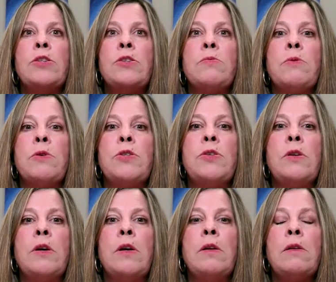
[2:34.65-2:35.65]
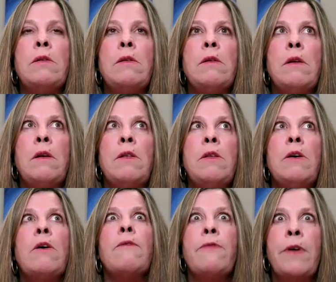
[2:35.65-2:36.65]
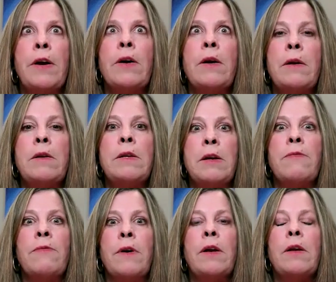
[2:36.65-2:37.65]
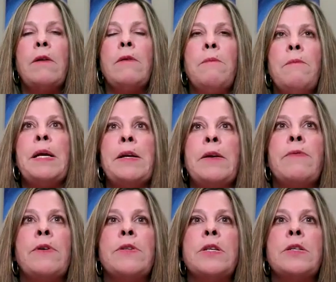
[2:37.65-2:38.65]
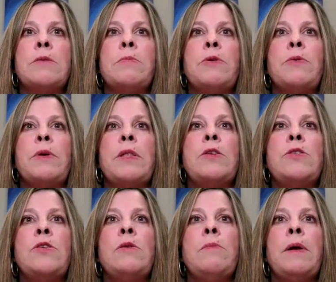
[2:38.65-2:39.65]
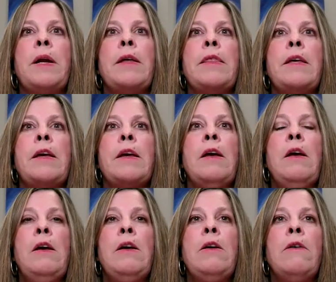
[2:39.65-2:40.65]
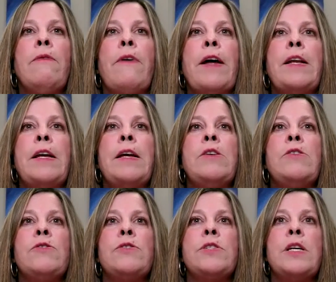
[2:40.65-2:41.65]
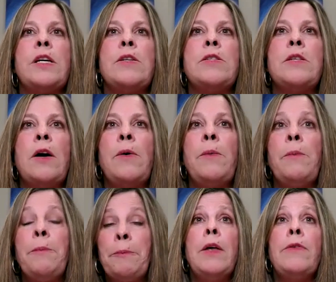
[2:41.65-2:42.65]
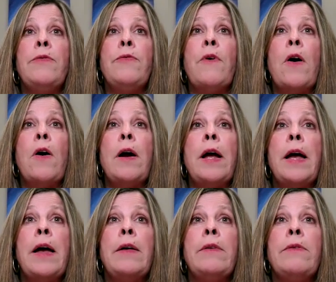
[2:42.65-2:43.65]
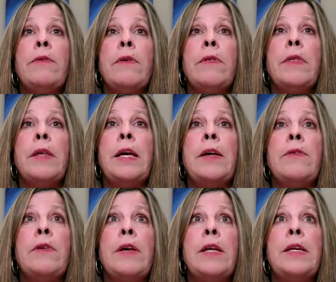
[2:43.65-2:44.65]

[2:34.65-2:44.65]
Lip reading: just want you to, there are very big differences between the two, but I think you'll find it interesting. So as far as things